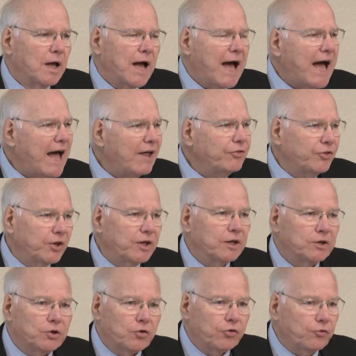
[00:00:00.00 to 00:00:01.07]
I
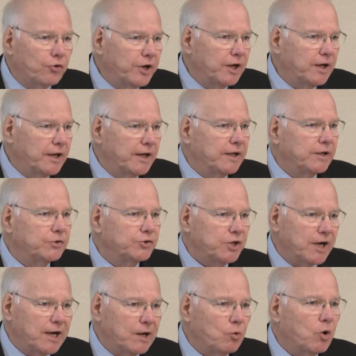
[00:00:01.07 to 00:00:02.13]
think a 3-legged
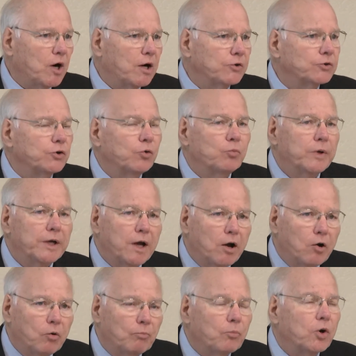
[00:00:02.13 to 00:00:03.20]
jaguar is going
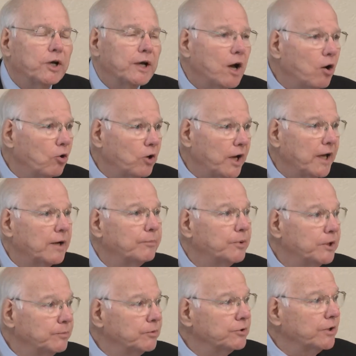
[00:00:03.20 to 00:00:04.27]
to bring all kind of
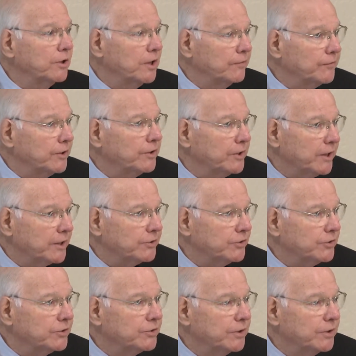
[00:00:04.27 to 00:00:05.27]
people to Lufkin, Texas.